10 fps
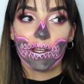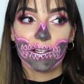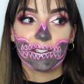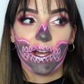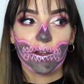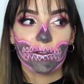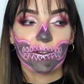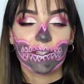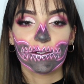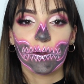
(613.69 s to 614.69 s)
Plus I
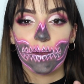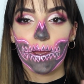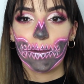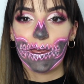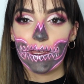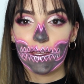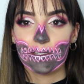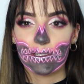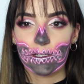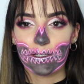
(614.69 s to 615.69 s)
thought this would be a bit
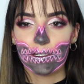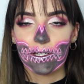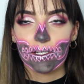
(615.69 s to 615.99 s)
easier